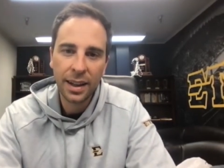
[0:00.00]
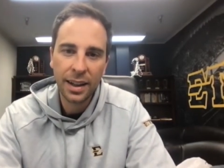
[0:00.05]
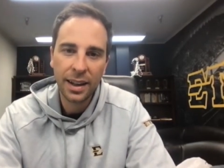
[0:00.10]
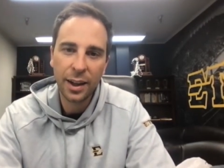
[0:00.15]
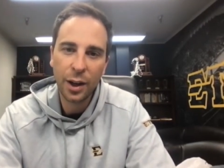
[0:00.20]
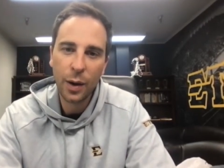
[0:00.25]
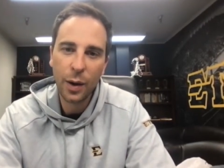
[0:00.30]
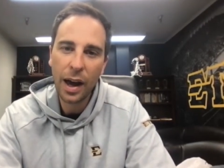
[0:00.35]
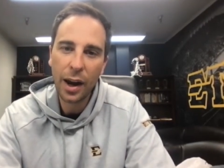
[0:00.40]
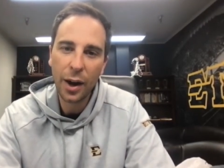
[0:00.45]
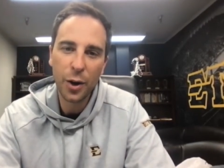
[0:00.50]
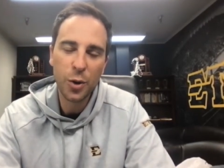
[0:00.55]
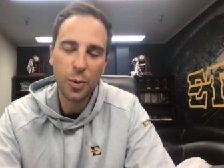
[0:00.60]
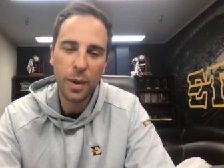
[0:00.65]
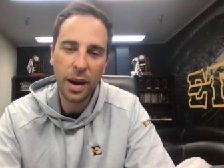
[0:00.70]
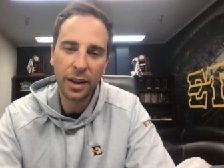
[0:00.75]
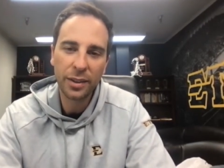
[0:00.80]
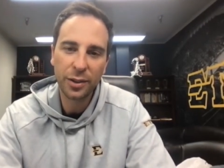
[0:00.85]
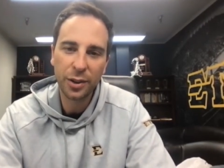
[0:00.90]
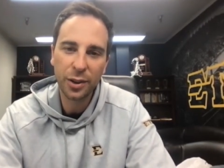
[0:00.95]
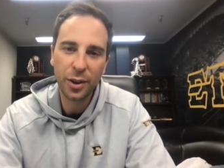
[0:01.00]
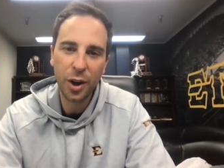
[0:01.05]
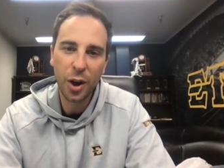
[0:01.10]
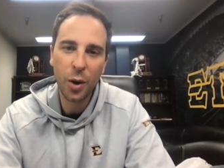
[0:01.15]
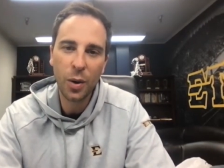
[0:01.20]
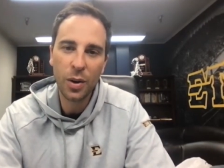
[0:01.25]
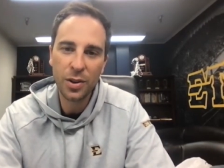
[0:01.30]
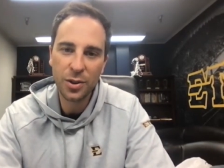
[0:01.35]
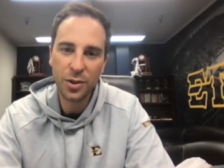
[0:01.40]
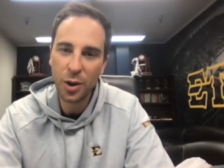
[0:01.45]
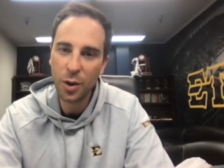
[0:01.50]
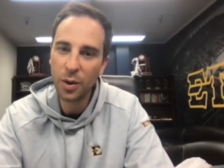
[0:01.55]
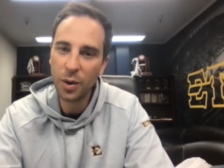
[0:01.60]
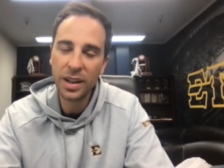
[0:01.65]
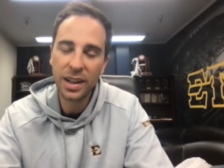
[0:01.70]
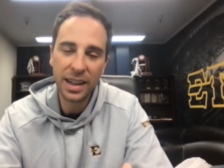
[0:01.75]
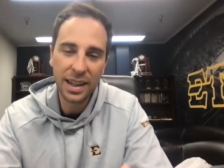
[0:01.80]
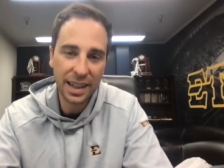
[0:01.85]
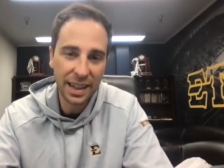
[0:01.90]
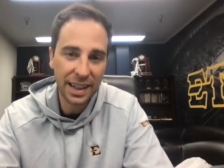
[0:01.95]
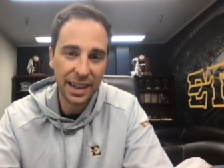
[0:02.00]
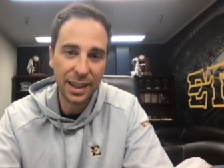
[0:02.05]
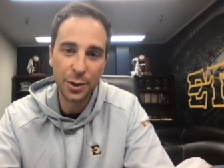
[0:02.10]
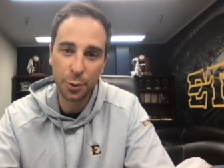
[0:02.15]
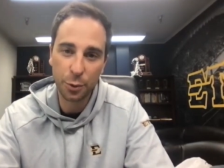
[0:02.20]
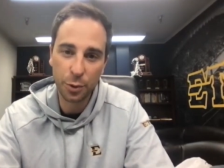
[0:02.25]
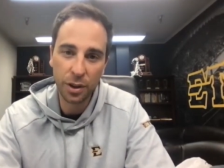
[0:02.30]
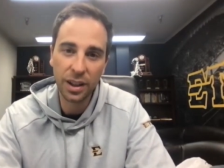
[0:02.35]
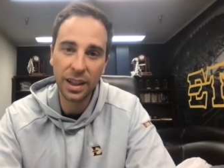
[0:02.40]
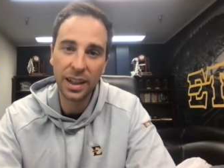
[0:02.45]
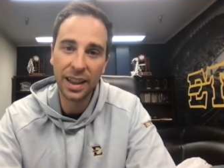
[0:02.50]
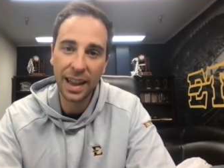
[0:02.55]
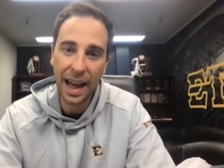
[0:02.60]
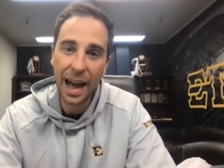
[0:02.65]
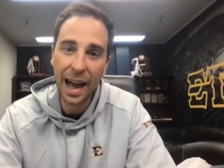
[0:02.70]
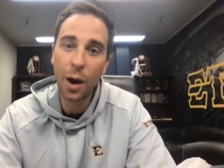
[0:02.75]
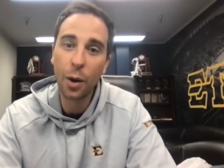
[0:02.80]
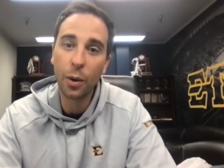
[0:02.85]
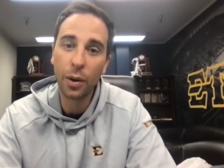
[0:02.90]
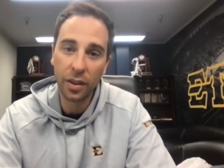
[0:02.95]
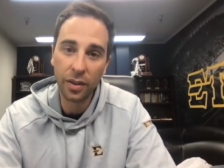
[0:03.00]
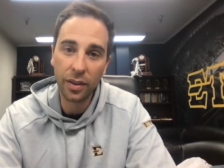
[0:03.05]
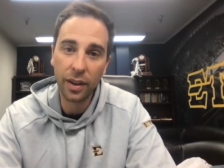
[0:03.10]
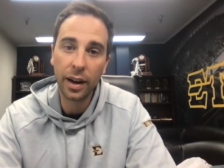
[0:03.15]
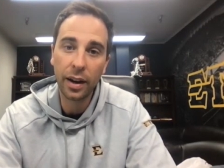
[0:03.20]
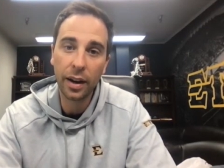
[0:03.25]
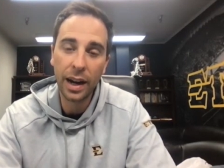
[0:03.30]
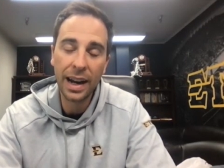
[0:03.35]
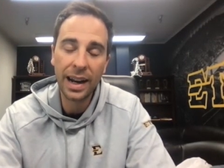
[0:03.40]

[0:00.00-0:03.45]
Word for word: you know, out of New Mexico, and so it, it gets really loud in there.